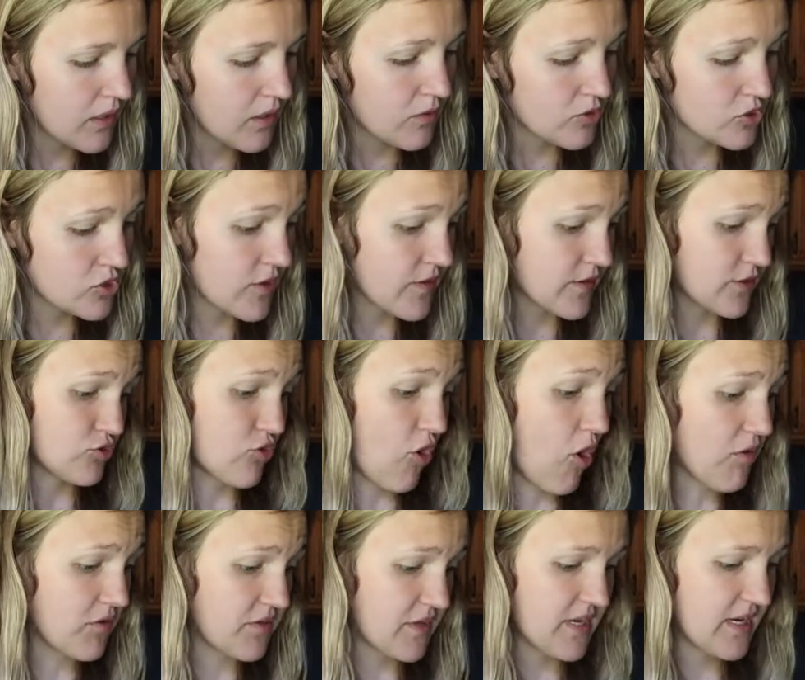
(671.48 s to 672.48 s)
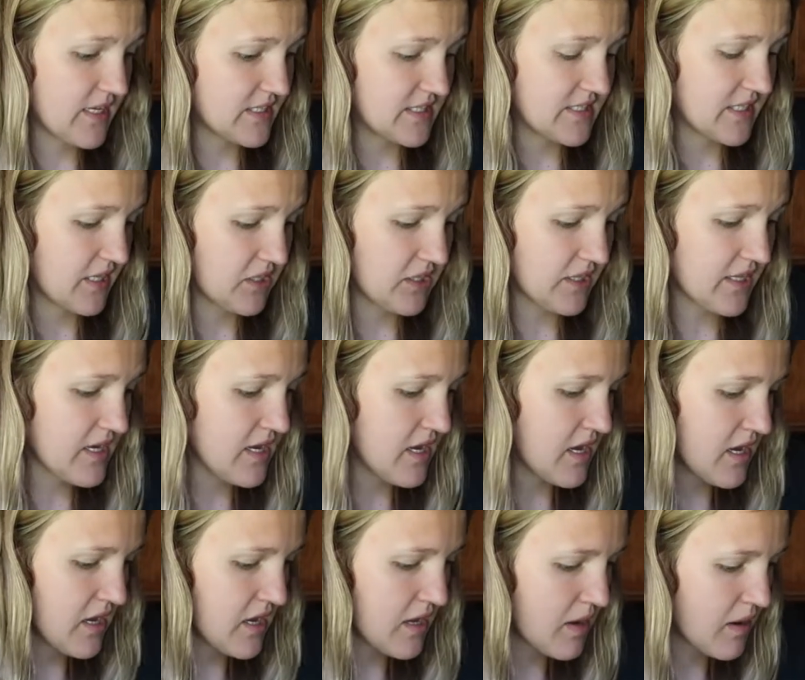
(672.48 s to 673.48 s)
There's nothing wrong with it necessarily,
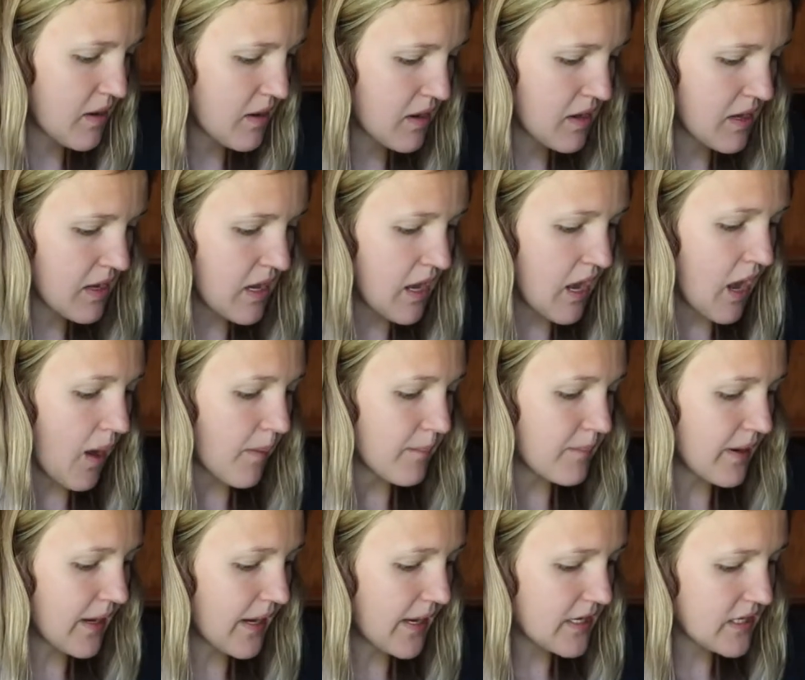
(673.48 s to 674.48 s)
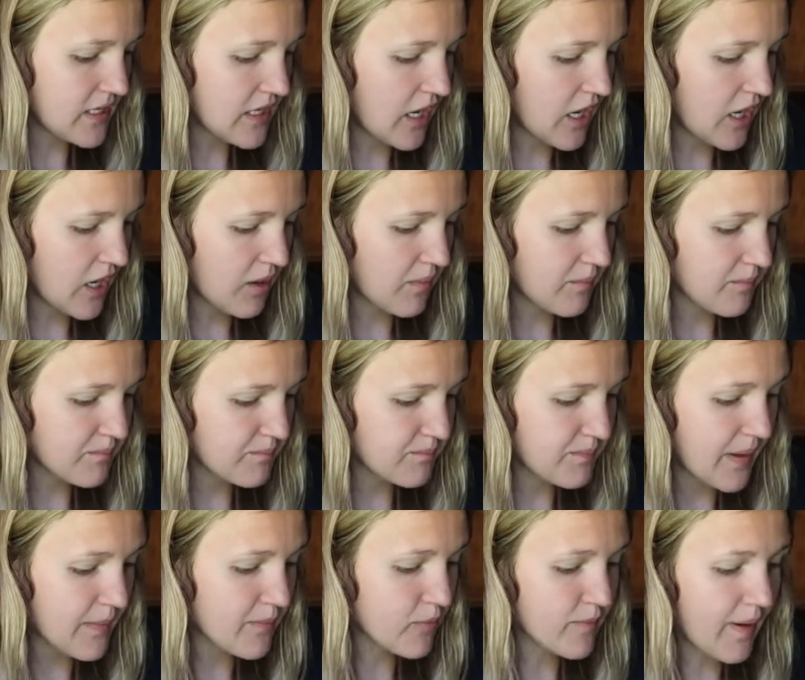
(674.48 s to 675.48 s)
but
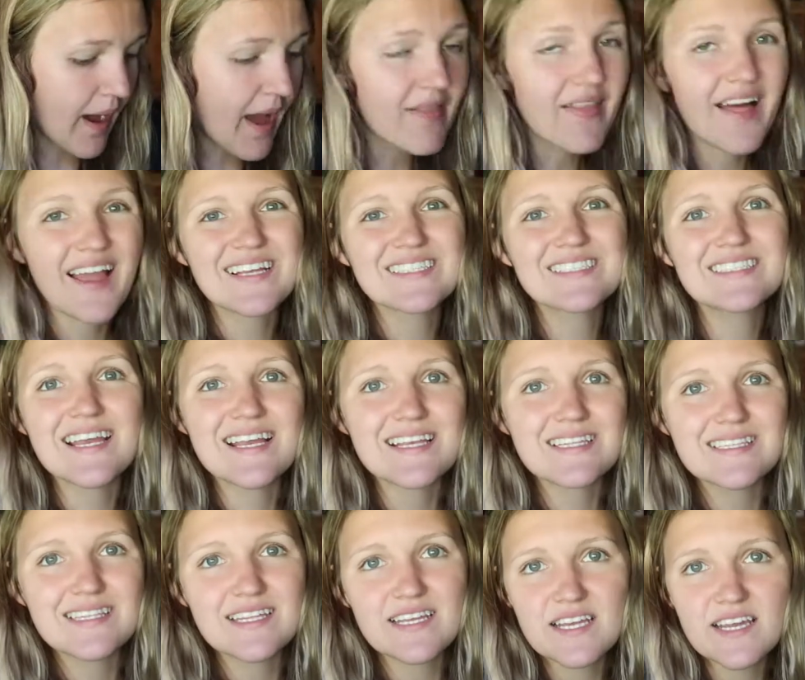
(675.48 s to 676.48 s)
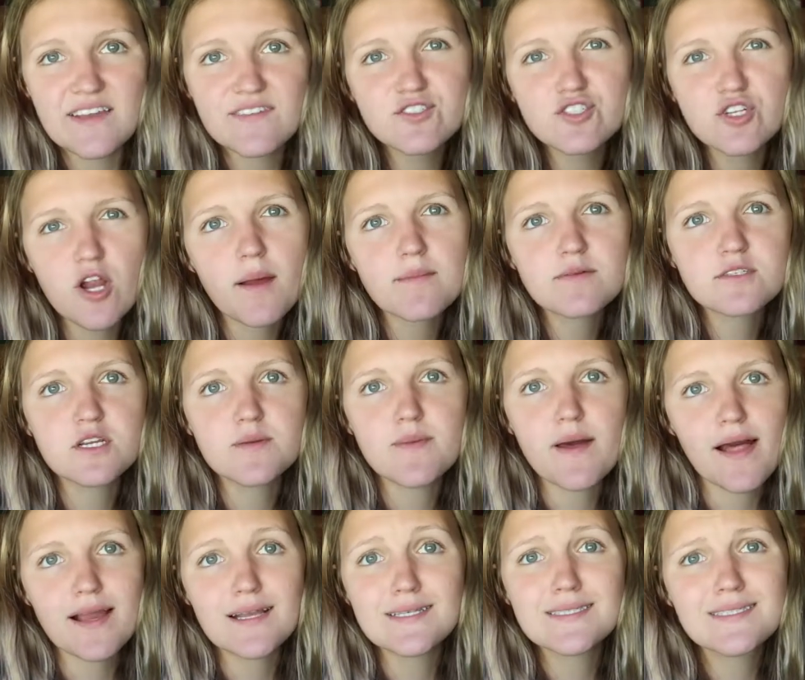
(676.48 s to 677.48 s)
people buy like 6. It gives you an option to
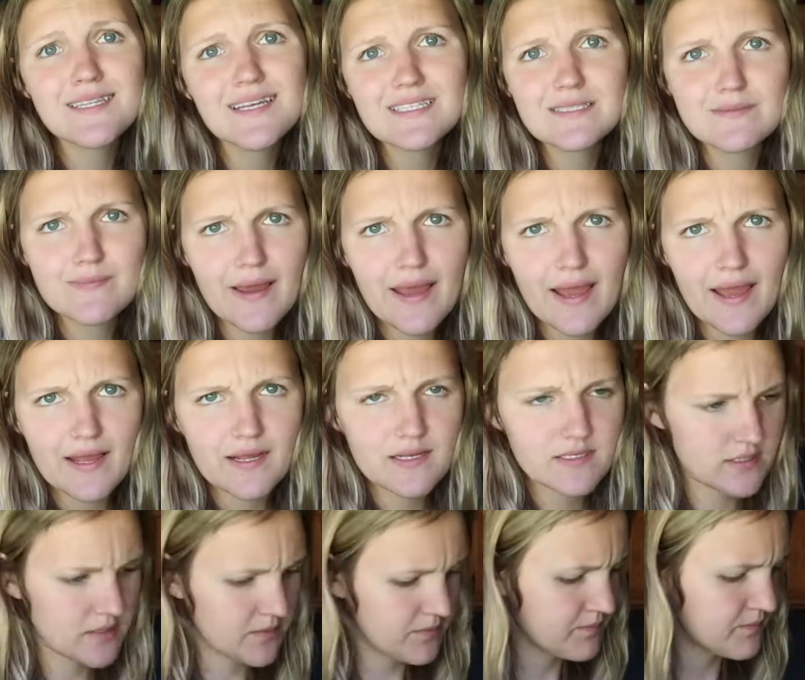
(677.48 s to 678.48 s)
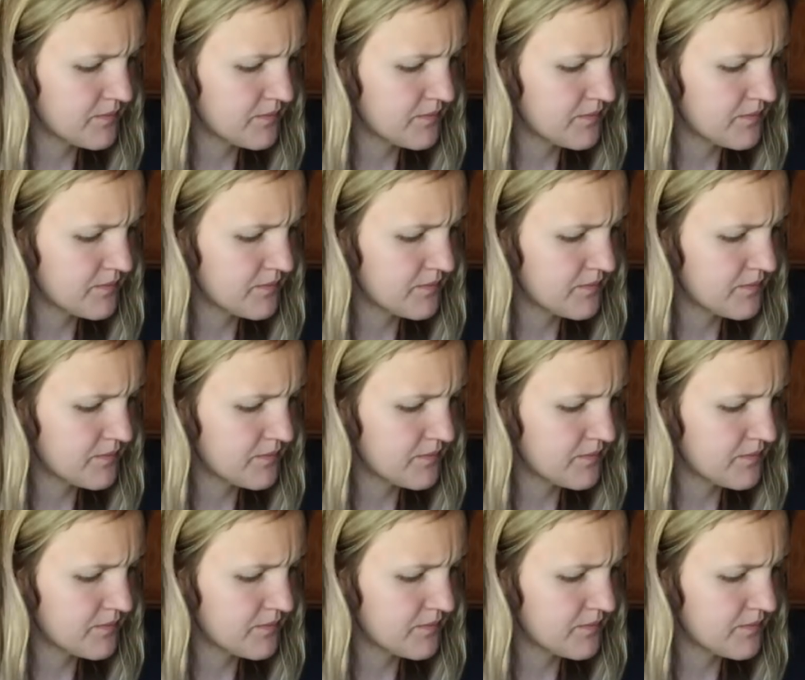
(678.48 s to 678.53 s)
buy like 6 bags,